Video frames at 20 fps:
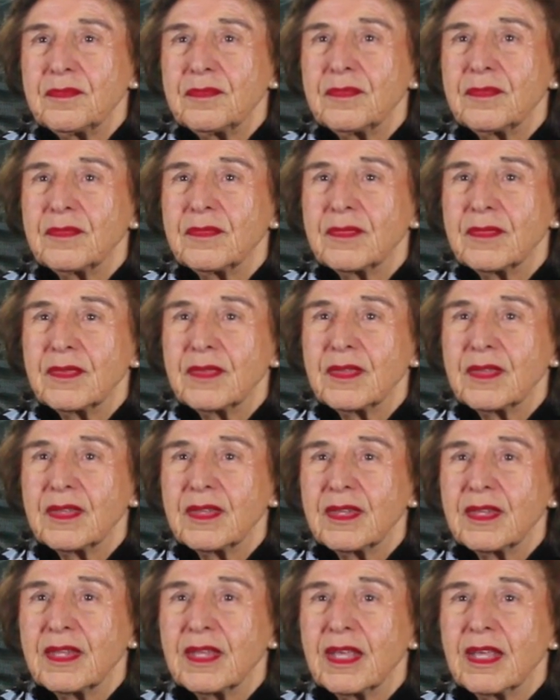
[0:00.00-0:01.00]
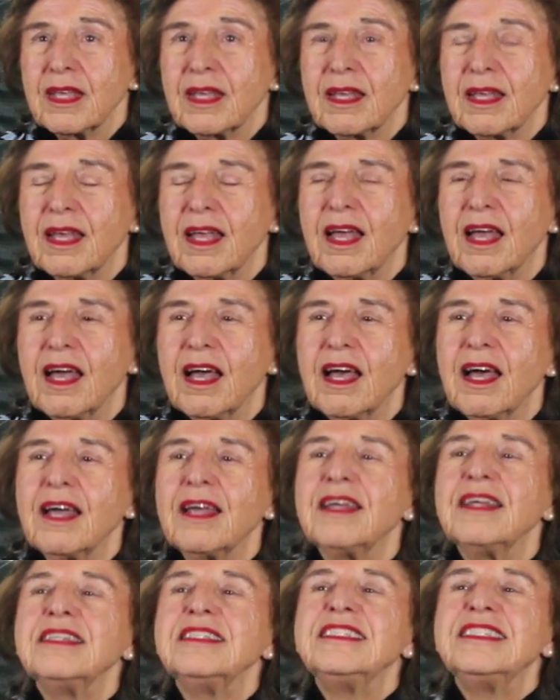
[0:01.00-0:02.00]
represented in this story?
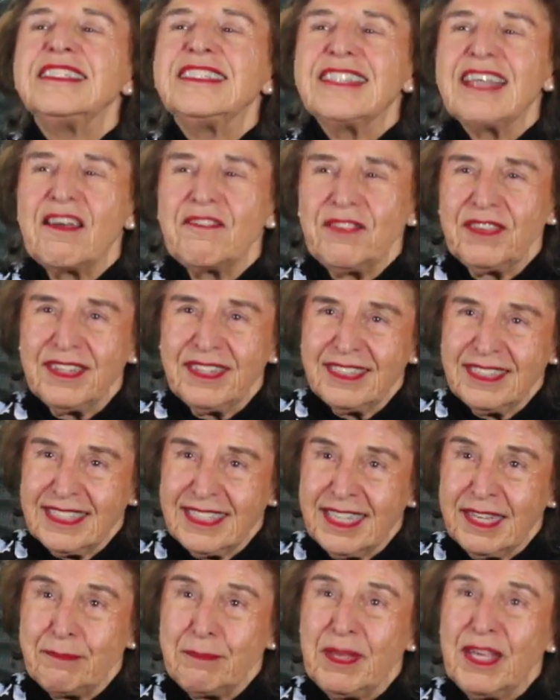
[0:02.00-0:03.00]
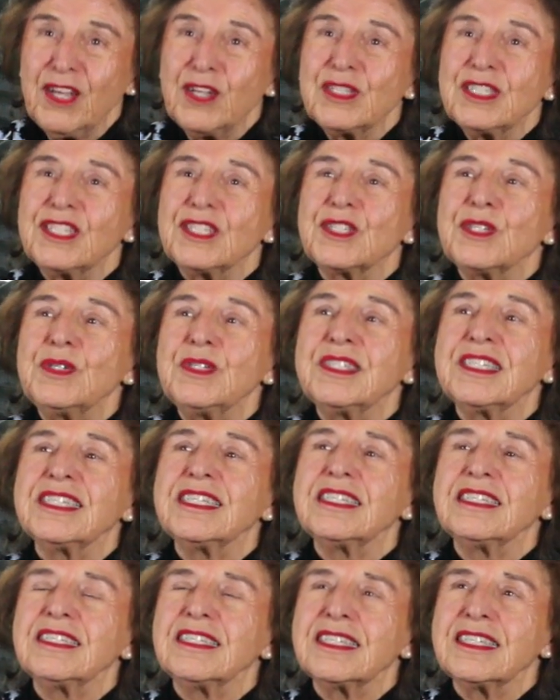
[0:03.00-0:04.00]
Definitely, because
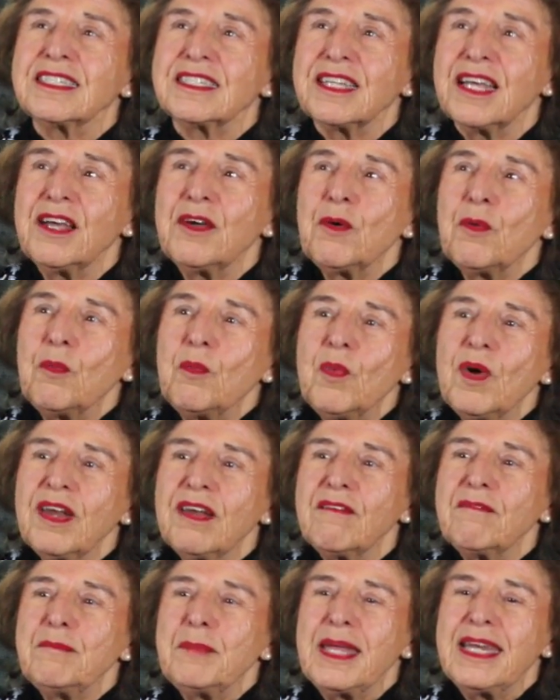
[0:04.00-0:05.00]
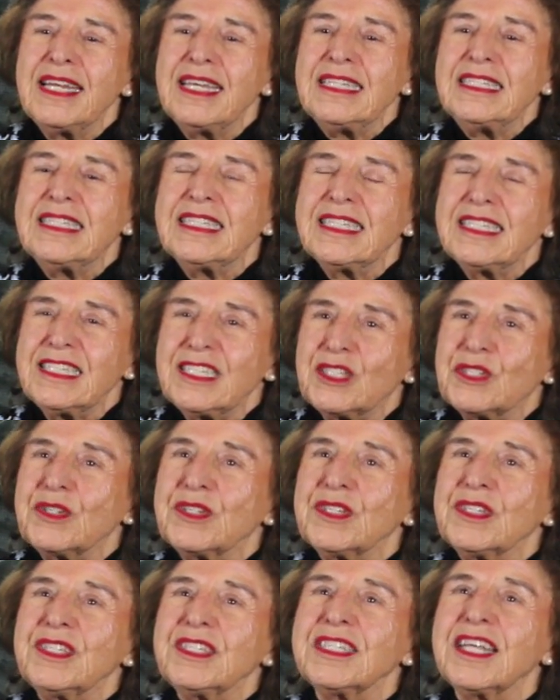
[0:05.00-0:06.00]
Susan is one of many
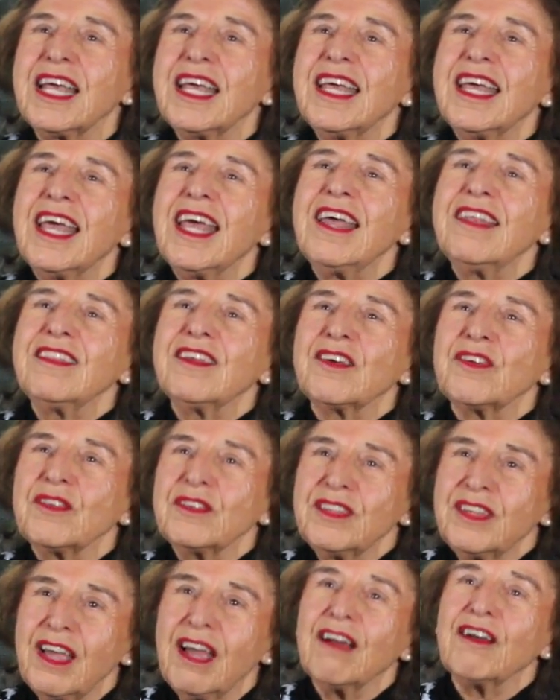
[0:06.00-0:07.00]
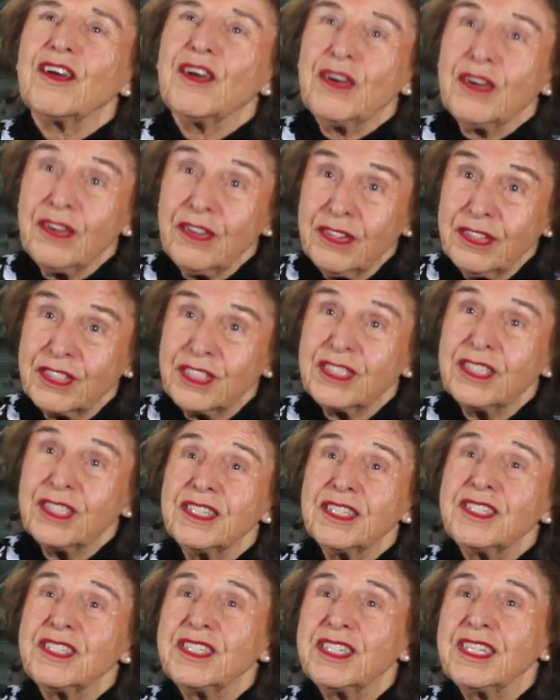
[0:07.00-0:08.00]
sisters, and they're younger.
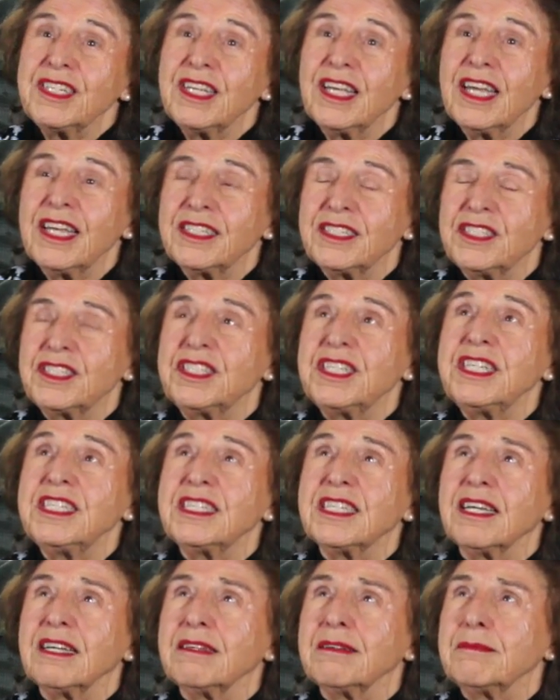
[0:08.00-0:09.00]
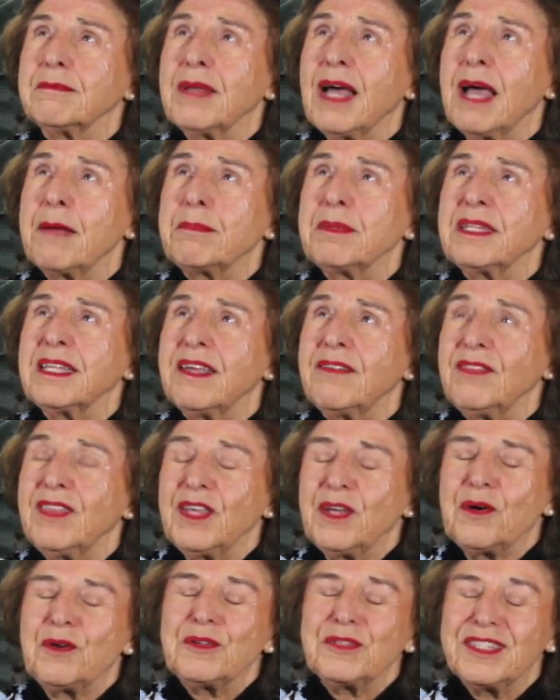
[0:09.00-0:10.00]
She mm -hmm. she's a, I believe,
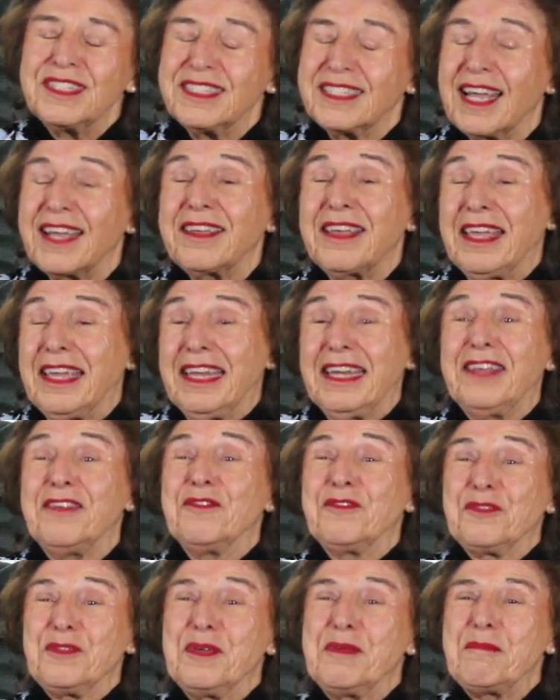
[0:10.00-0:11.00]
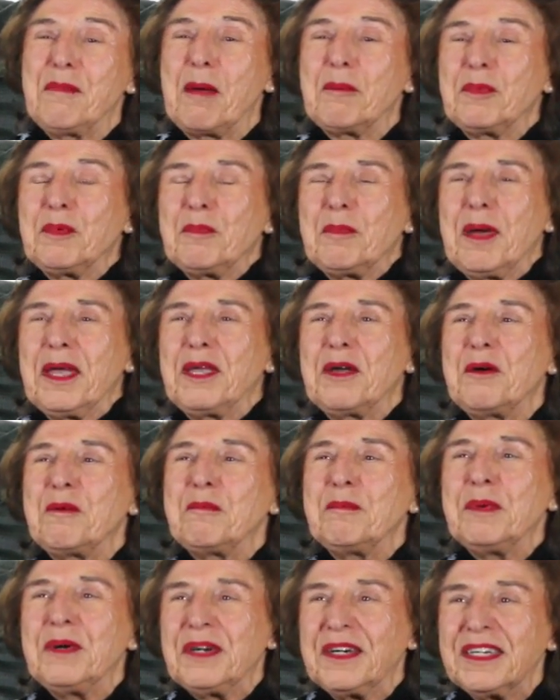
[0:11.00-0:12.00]
the oldest. I can't even remember my
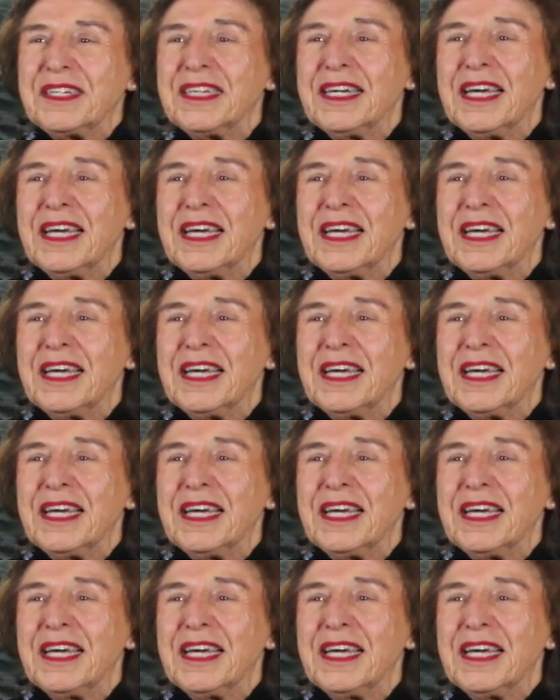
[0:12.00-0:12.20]
own book,